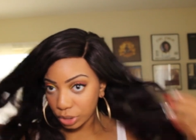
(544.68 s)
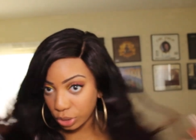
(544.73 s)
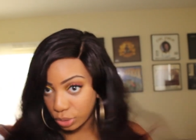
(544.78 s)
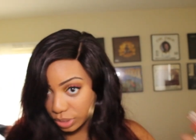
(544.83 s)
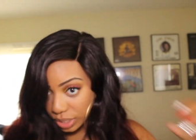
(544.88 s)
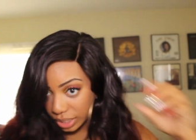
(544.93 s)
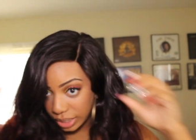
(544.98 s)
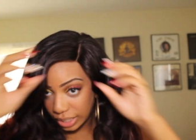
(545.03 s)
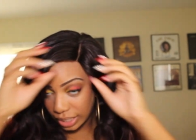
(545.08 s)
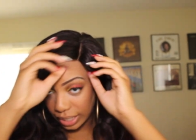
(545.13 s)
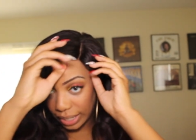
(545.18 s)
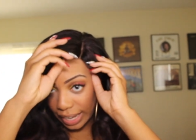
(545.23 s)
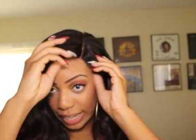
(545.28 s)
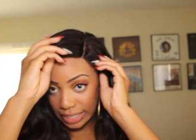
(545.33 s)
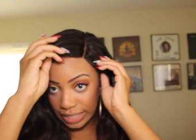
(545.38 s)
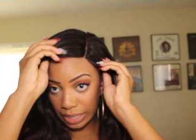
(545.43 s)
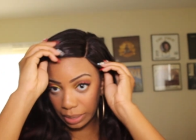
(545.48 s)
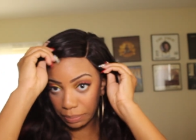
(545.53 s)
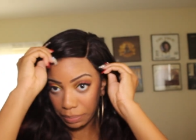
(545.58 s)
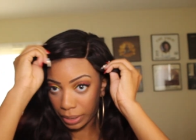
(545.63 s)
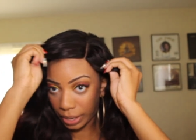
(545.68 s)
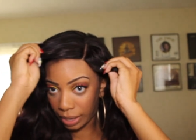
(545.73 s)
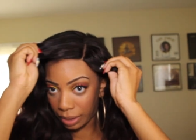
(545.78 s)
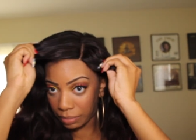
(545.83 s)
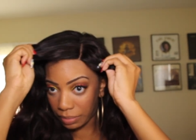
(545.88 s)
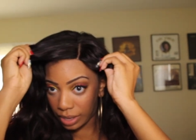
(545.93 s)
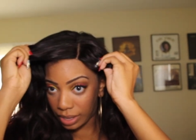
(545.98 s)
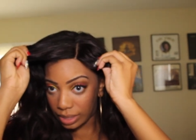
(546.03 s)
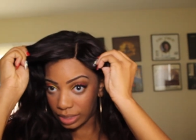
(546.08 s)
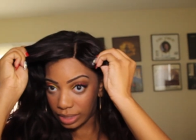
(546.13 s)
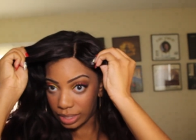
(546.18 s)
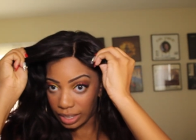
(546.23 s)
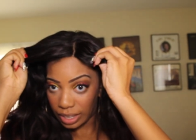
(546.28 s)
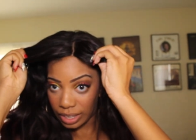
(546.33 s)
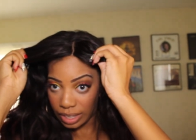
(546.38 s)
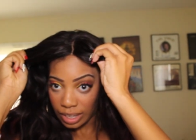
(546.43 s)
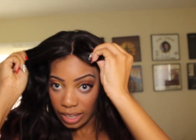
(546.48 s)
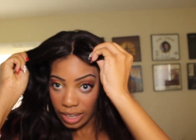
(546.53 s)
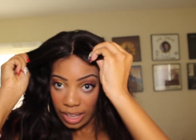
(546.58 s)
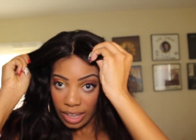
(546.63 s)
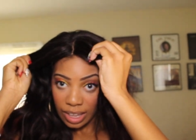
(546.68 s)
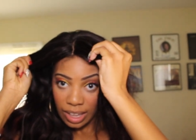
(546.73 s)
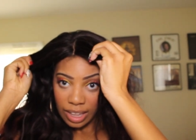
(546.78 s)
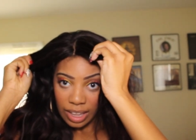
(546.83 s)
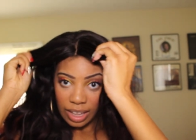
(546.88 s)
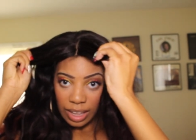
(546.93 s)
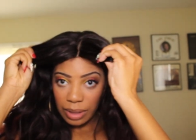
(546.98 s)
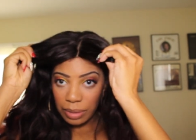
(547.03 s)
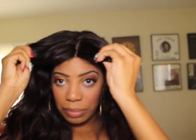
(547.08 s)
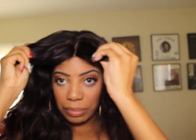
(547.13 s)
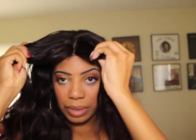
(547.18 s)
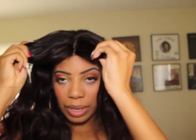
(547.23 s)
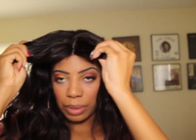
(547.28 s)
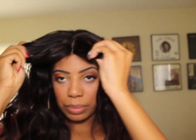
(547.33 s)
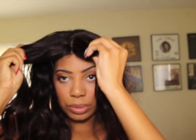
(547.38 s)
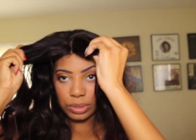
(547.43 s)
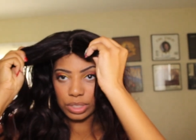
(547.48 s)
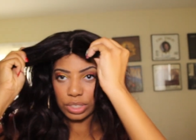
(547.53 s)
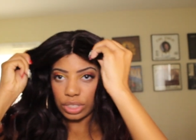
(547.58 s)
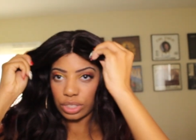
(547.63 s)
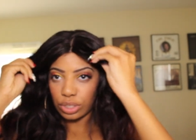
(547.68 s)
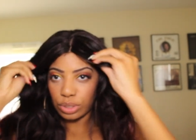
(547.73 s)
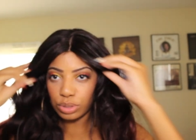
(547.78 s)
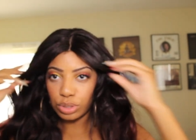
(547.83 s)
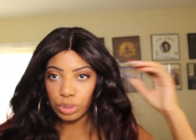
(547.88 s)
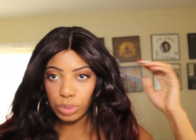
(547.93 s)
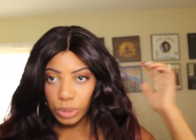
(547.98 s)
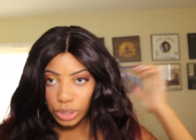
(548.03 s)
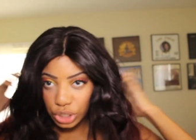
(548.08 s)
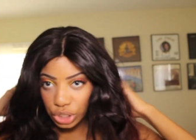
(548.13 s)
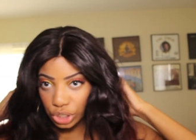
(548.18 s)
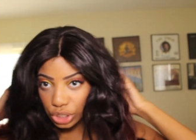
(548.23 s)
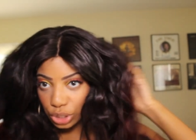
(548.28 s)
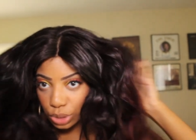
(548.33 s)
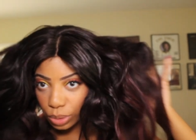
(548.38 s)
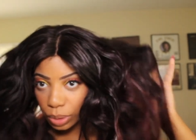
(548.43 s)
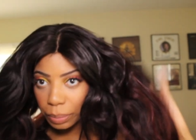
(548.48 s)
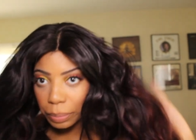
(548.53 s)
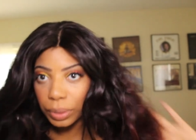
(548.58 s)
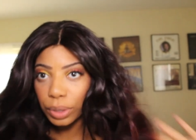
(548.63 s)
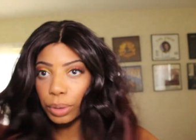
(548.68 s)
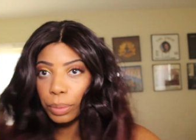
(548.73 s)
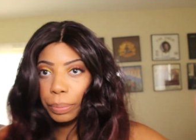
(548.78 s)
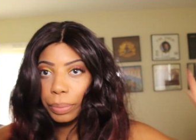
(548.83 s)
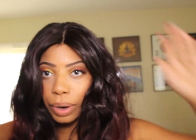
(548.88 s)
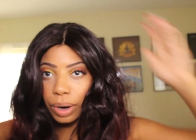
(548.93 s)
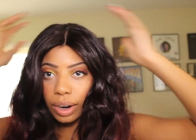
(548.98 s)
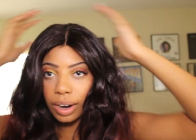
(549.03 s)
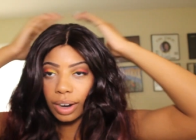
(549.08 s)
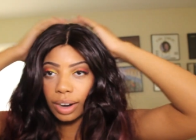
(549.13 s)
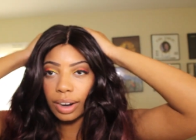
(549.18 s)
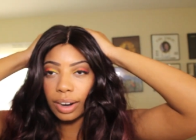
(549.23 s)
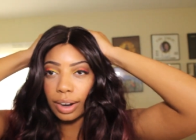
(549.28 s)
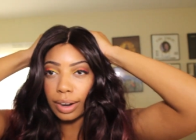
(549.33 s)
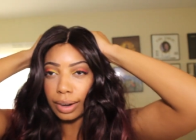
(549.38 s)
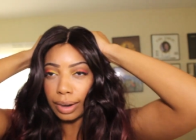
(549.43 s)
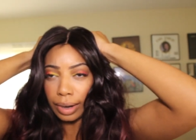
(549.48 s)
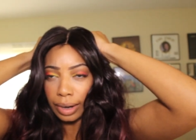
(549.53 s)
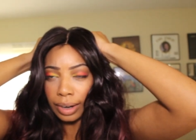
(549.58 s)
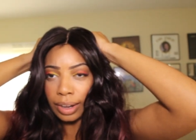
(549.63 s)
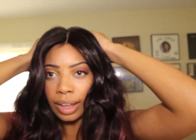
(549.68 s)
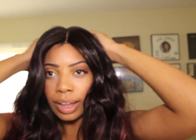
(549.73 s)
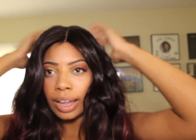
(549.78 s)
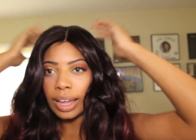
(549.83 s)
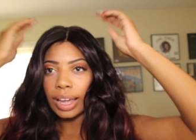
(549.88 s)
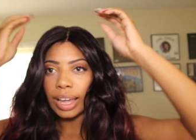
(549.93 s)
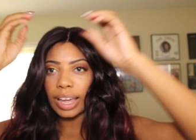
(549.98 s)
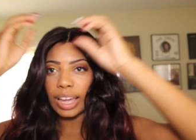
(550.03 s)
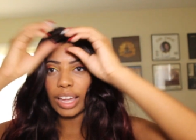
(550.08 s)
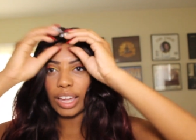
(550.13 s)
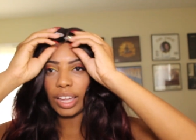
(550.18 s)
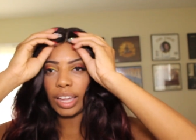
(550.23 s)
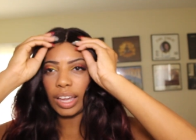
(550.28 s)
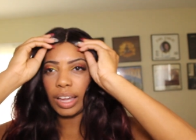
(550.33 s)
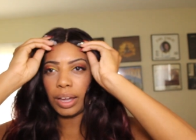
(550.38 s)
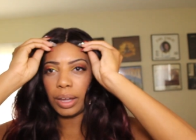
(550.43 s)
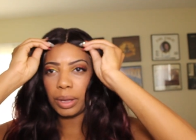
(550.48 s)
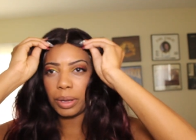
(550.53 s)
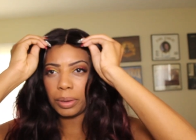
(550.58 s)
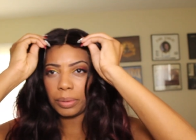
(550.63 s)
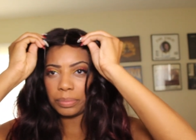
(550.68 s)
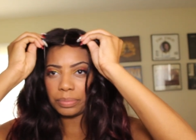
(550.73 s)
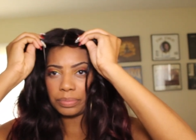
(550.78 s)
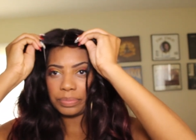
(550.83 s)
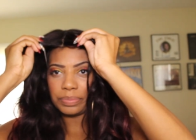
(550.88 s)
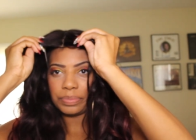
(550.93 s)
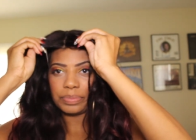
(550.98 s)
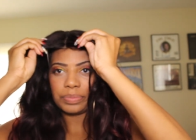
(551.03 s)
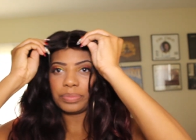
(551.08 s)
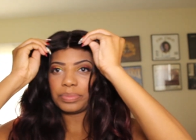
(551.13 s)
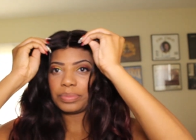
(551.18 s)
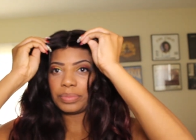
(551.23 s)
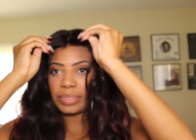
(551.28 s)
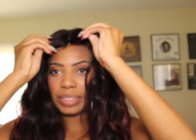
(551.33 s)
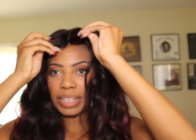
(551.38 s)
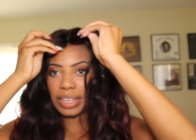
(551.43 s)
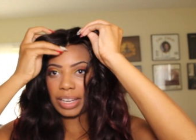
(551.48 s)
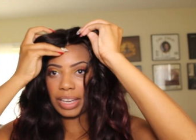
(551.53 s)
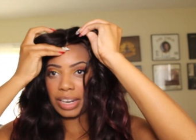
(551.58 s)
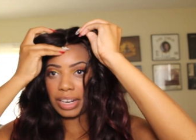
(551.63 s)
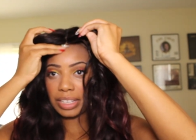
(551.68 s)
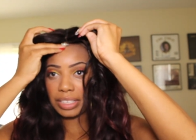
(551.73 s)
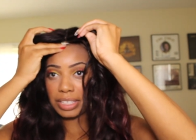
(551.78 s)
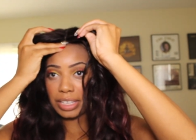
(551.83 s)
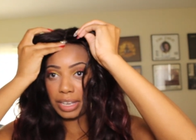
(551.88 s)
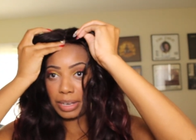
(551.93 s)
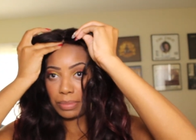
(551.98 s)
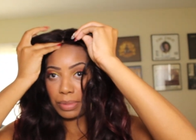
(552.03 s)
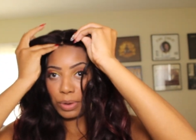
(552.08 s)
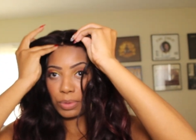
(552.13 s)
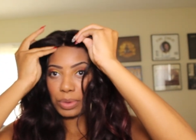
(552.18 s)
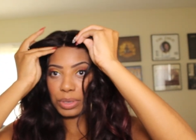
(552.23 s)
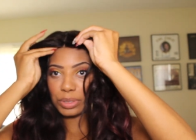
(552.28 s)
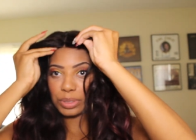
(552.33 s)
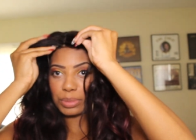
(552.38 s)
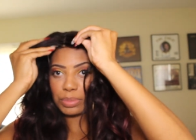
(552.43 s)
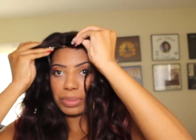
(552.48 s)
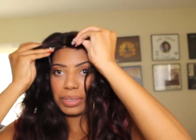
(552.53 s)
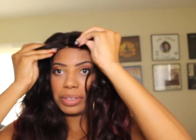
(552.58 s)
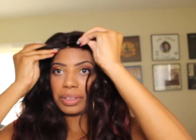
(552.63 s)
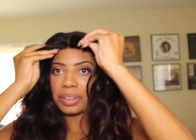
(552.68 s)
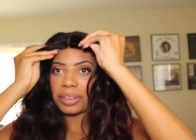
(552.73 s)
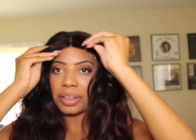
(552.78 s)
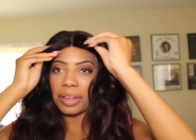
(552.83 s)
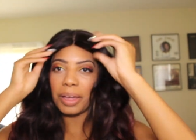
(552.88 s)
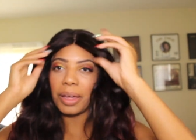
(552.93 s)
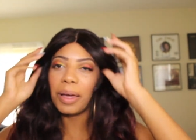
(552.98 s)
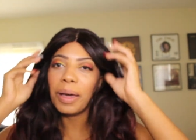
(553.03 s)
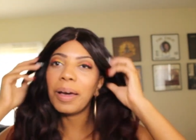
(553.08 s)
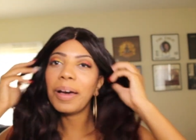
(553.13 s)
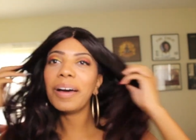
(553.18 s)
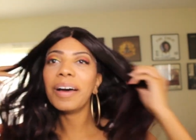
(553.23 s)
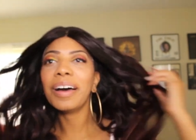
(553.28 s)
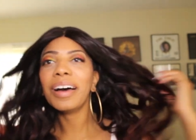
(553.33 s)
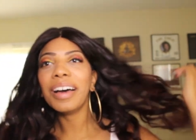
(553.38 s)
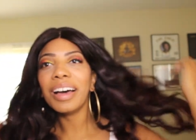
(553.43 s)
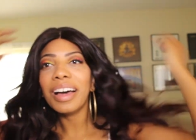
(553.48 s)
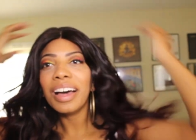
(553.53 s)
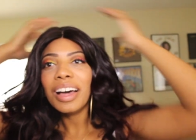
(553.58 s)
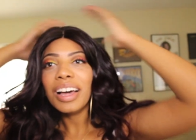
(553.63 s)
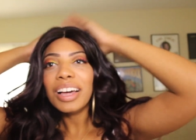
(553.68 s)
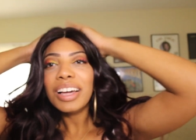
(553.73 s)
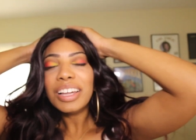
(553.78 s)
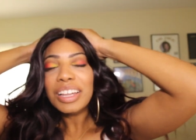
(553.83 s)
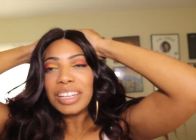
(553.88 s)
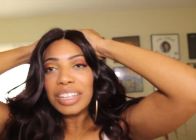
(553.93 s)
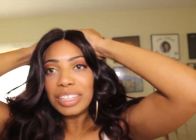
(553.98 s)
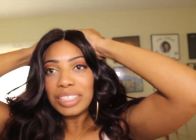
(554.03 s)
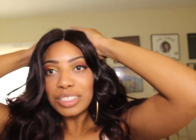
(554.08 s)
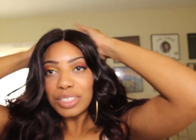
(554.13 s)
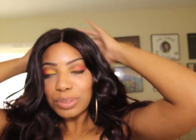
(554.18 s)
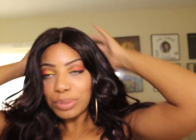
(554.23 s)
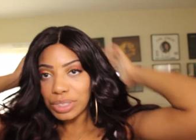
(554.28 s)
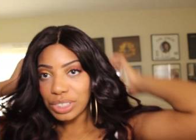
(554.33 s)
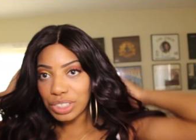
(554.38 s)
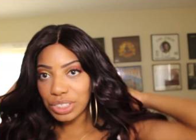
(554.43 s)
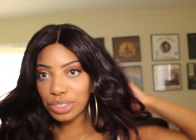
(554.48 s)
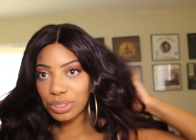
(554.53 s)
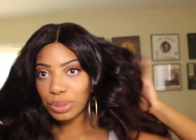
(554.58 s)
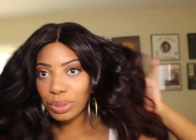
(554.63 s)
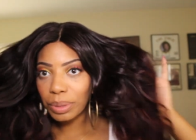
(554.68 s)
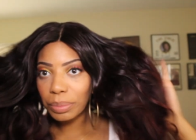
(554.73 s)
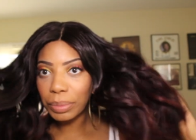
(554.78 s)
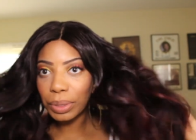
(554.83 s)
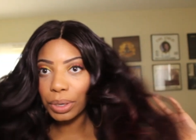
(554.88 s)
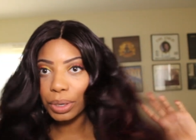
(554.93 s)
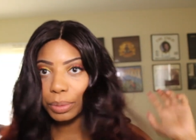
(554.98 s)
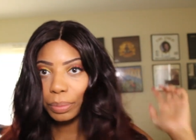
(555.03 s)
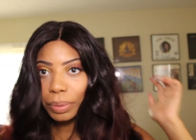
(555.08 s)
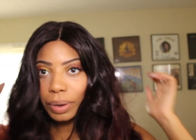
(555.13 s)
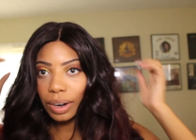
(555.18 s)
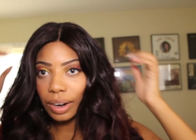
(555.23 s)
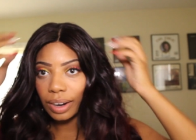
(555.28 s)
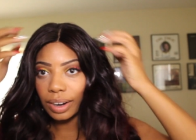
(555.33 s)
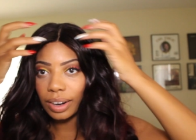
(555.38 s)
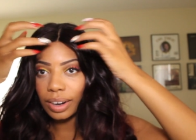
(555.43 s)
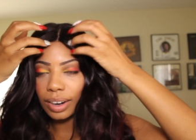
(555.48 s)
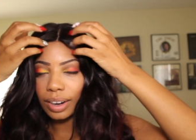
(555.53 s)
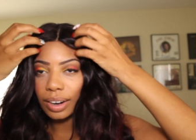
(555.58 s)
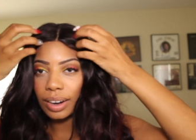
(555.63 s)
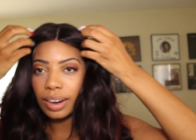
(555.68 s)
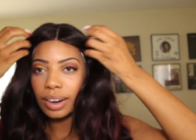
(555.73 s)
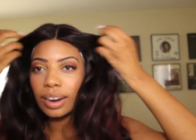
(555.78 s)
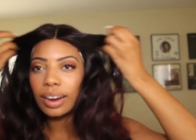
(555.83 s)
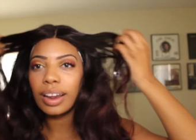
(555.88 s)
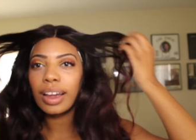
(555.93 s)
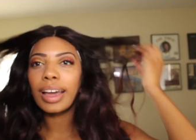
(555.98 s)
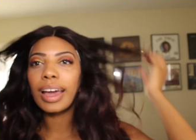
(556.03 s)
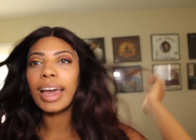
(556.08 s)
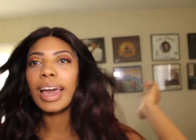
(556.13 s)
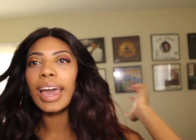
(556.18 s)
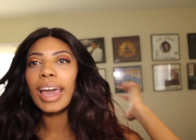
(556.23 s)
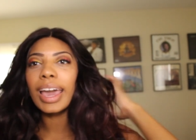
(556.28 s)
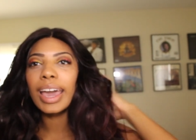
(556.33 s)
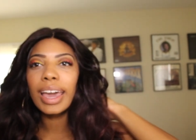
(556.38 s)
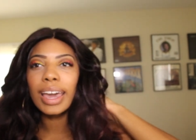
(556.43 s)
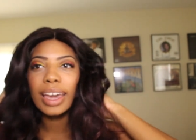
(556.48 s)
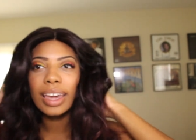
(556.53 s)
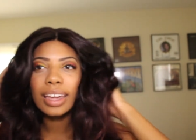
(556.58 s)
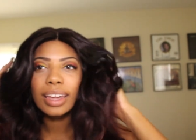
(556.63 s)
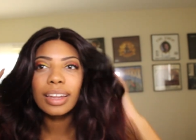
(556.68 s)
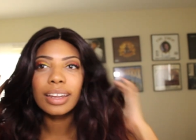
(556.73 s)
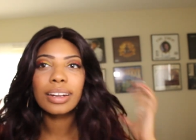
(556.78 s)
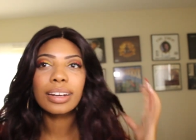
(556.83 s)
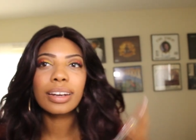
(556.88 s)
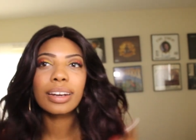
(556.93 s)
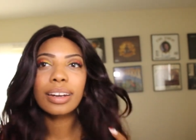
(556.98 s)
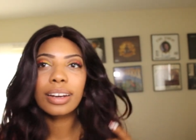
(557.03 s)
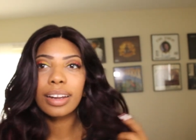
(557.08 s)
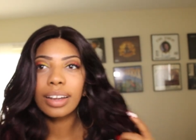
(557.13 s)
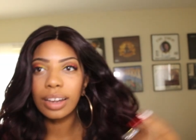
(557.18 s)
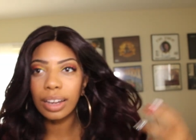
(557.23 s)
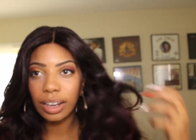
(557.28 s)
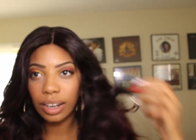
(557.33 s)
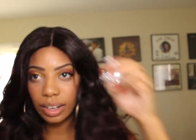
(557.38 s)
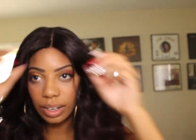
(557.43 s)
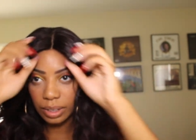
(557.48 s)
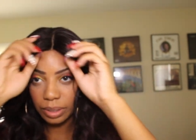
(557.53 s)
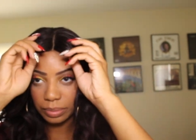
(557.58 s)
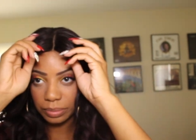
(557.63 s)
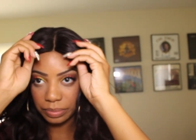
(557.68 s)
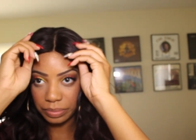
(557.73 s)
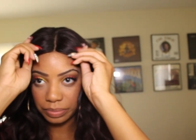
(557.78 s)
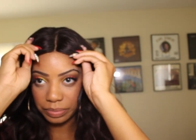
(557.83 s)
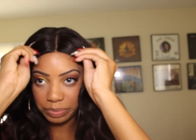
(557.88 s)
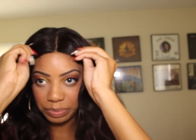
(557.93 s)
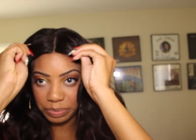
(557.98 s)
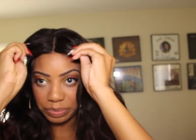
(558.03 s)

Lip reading: using the elastic band method, I'm able to switch it to a middle part. I gotta tuck my widow's peak. Switch it to a middle part. And I'm